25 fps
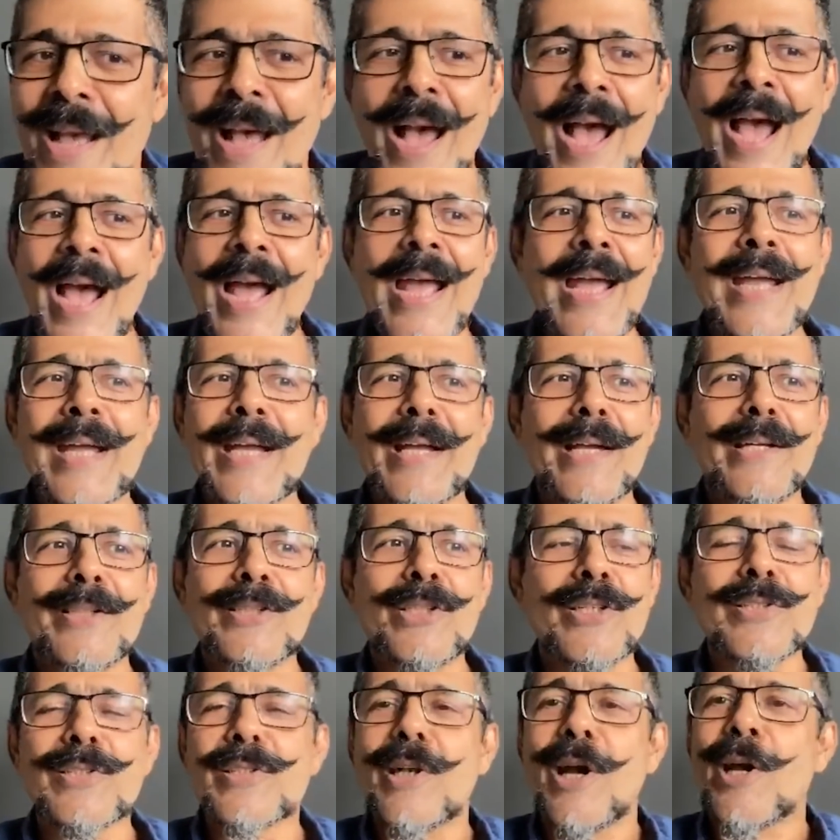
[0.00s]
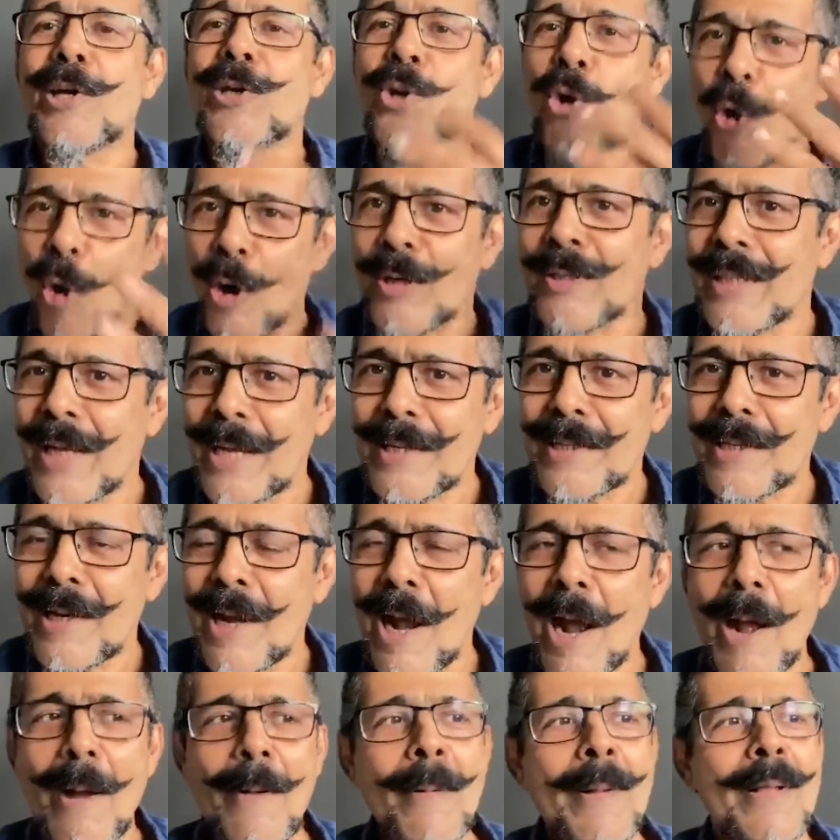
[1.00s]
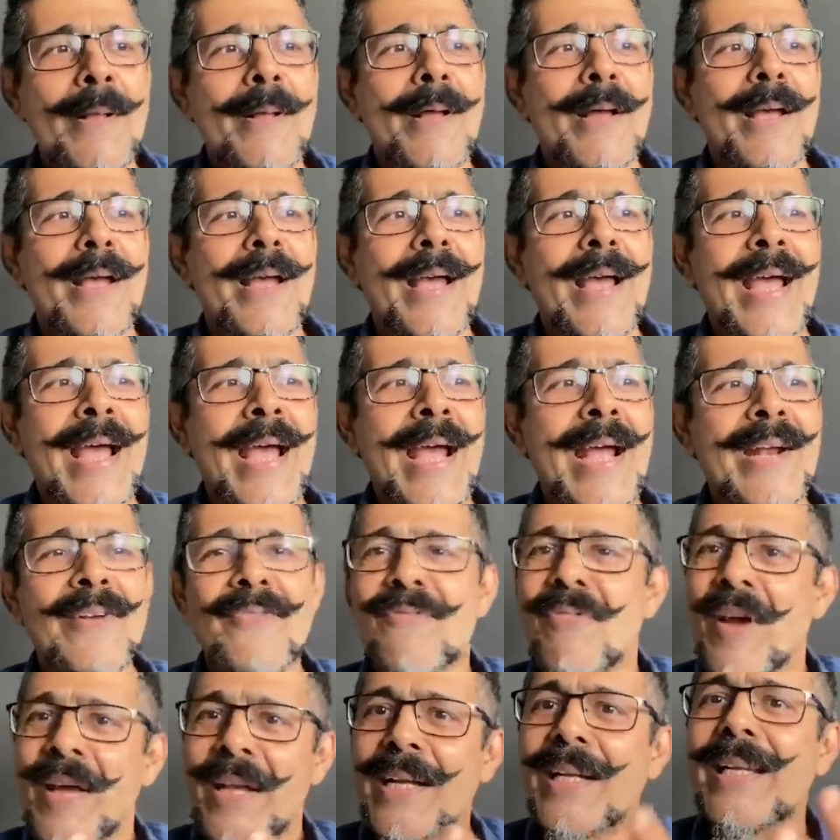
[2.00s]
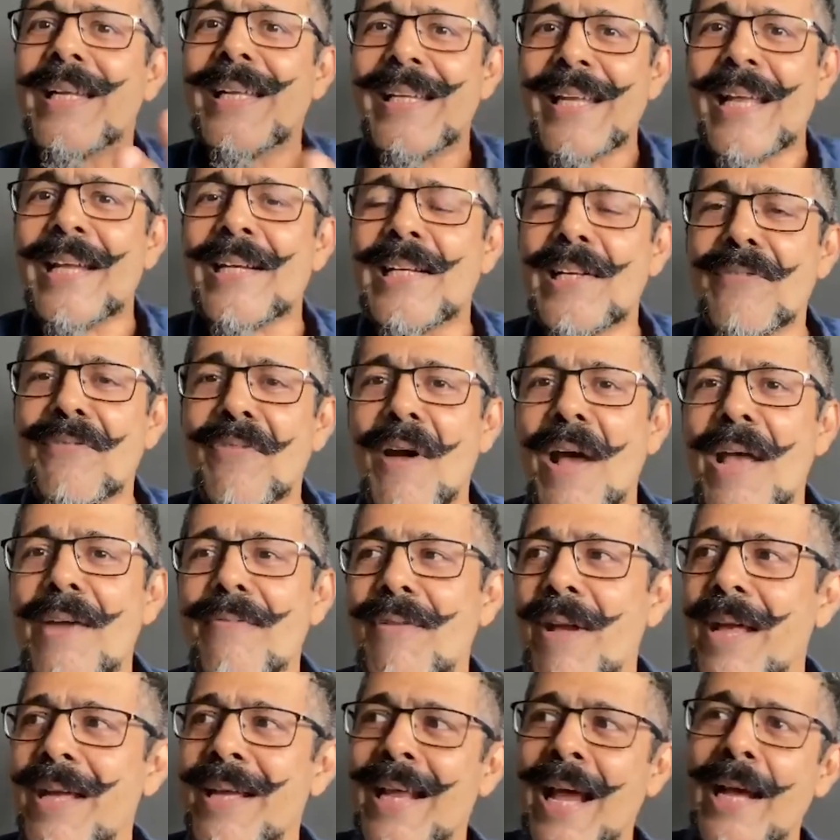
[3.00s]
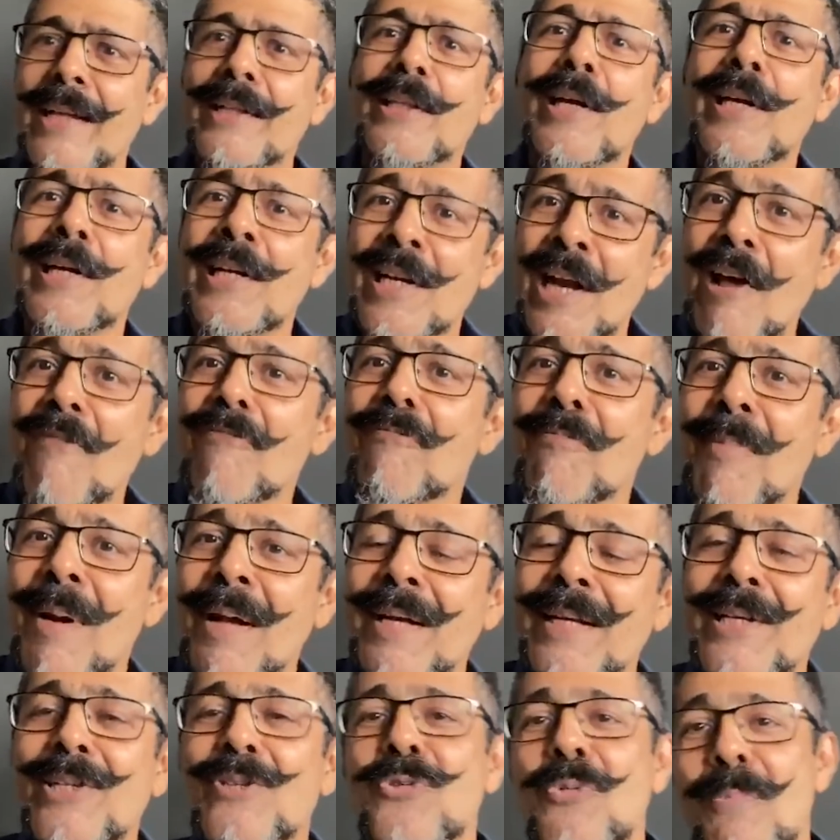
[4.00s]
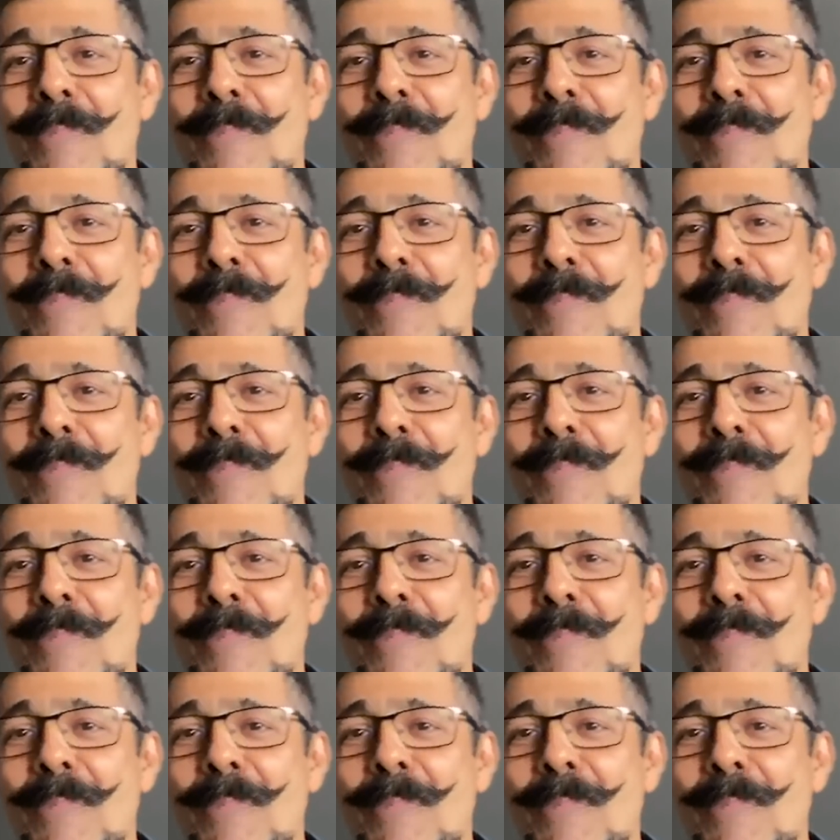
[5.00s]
I just adore that car. And finally in 85, I gathered enough money to